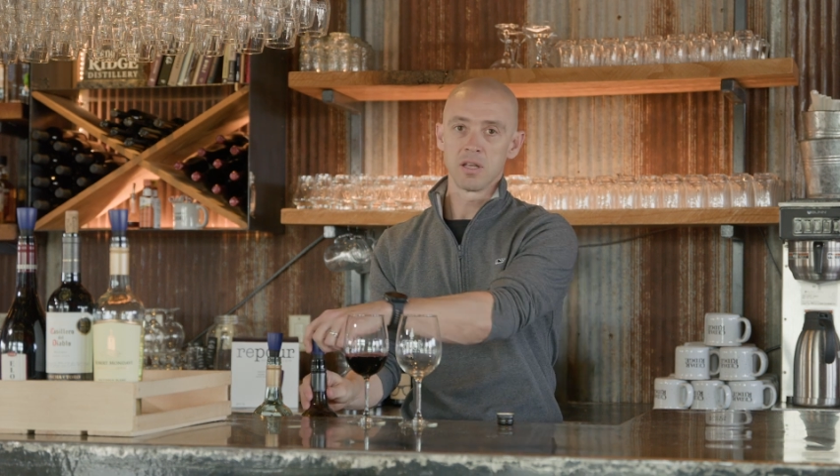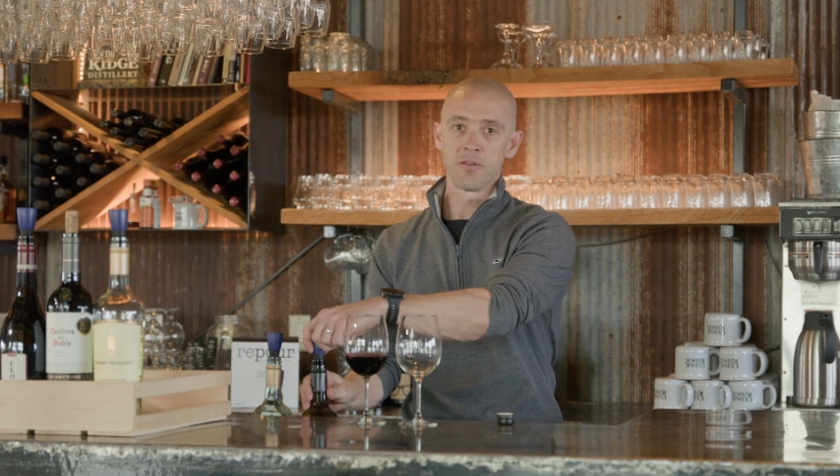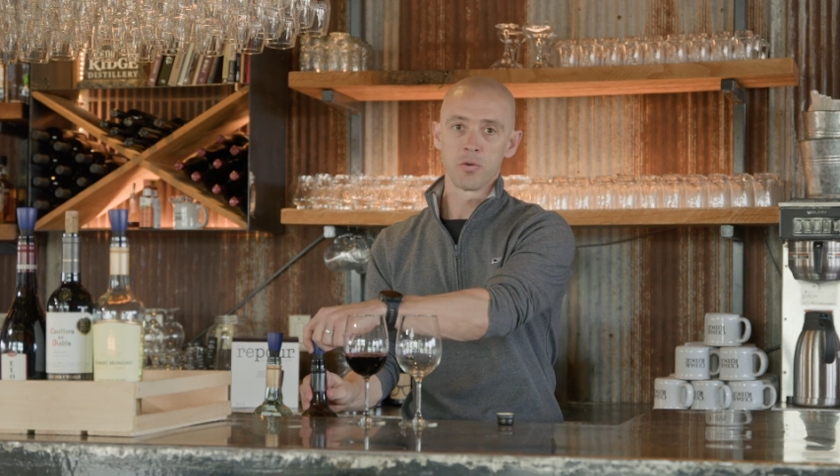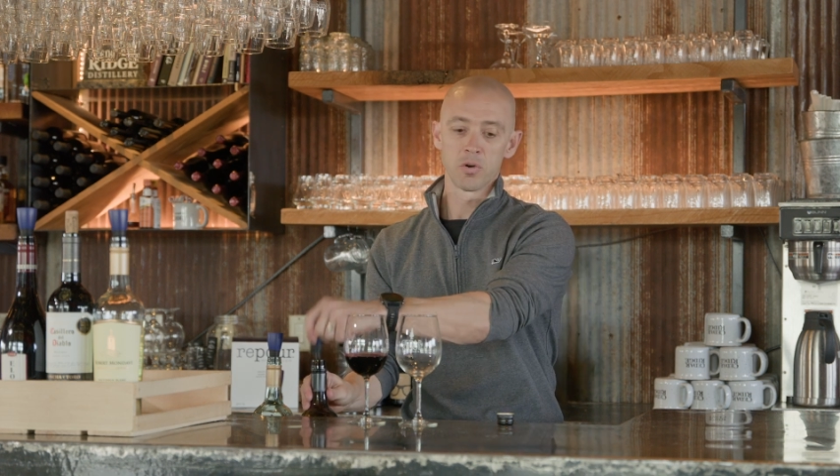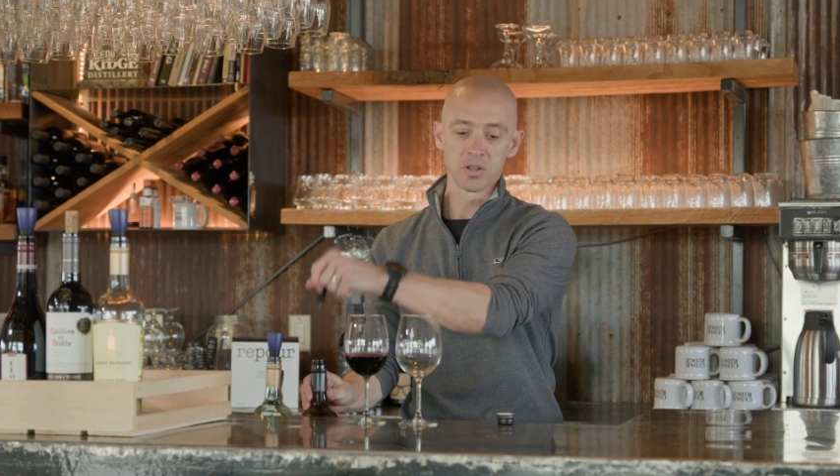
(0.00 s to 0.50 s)

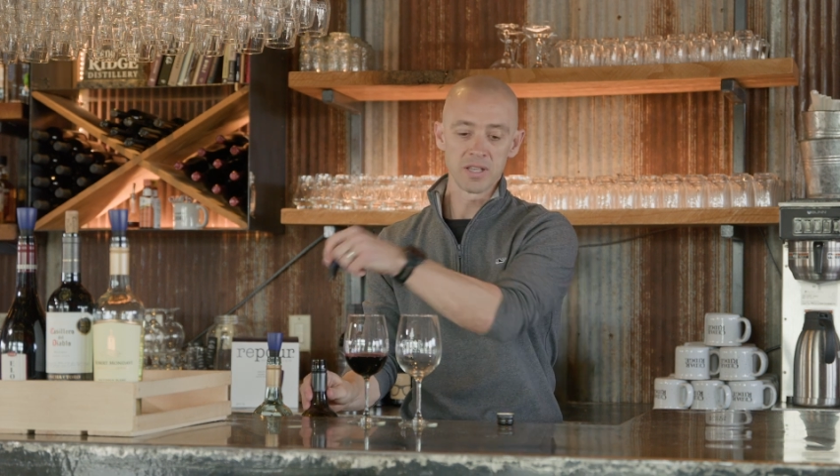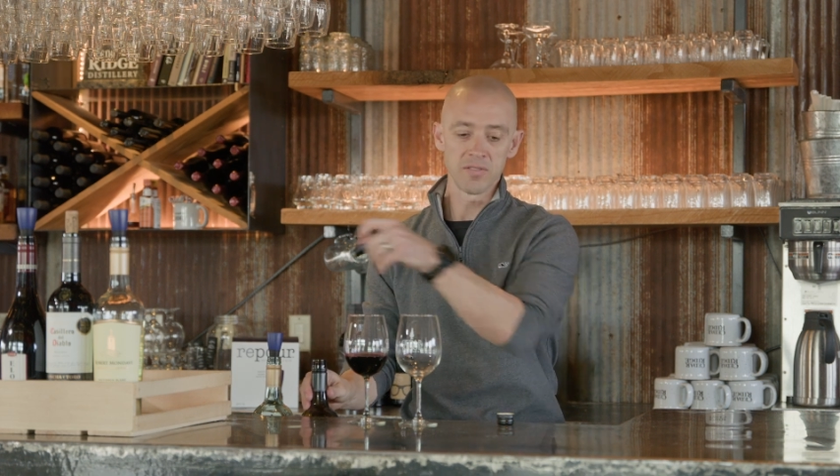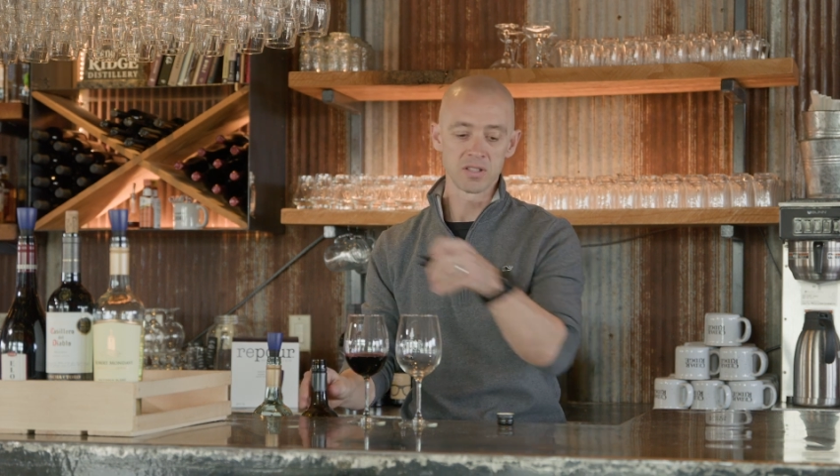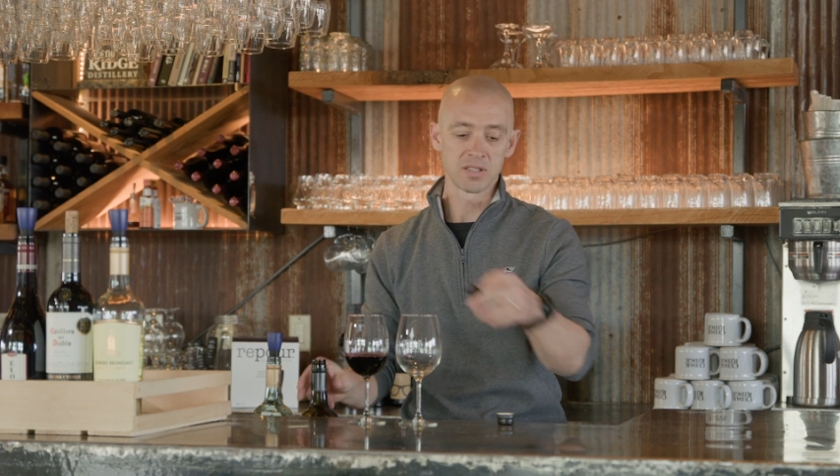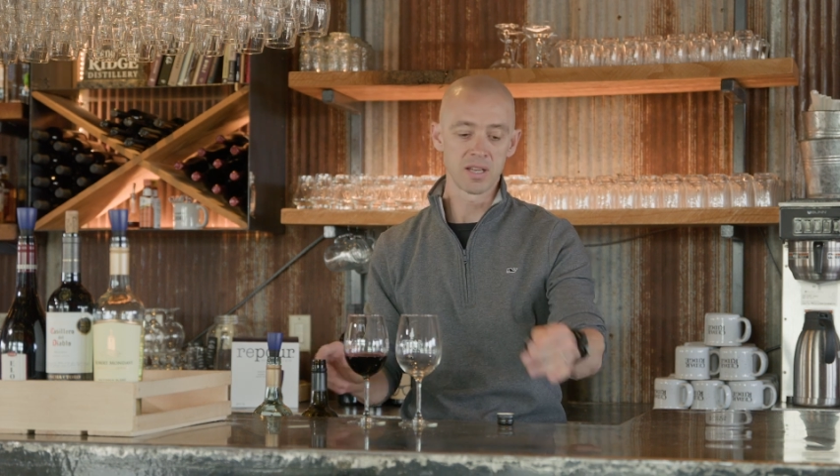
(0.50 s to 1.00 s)
if you were to
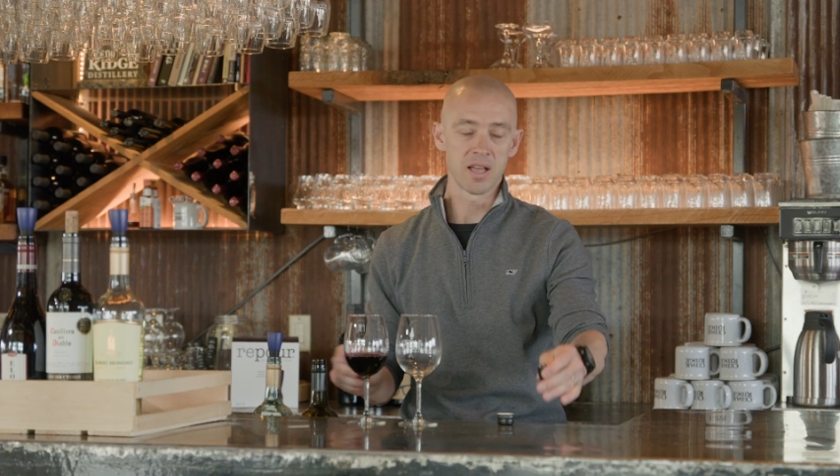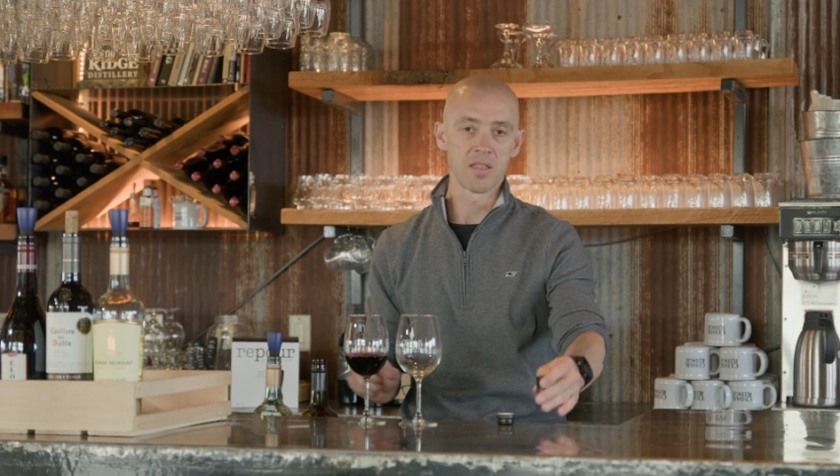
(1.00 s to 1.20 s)
leave it sitting on